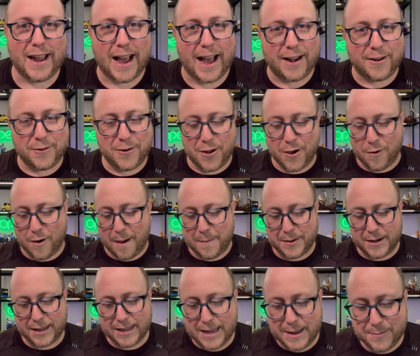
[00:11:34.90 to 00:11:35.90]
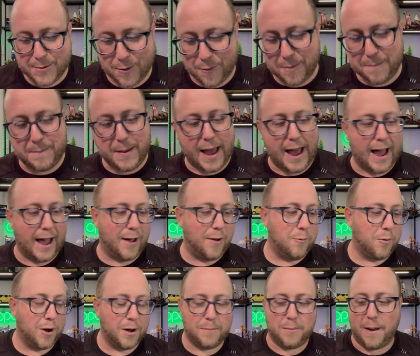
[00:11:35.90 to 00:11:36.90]
I don't know. I'm gonna keep going back.
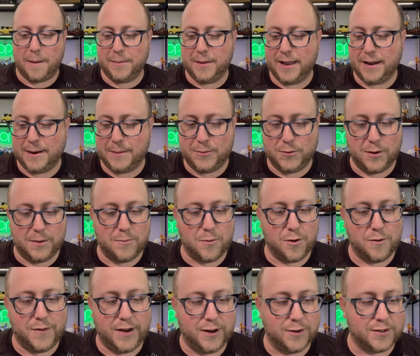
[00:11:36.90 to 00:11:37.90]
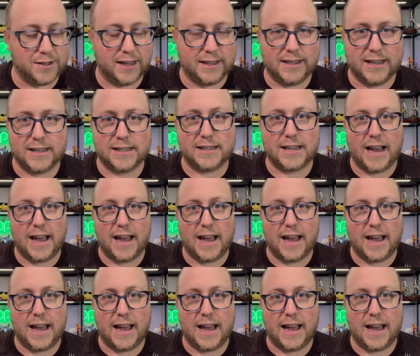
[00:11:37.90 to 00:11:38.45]
We're gonna probably end up doing more videos like this.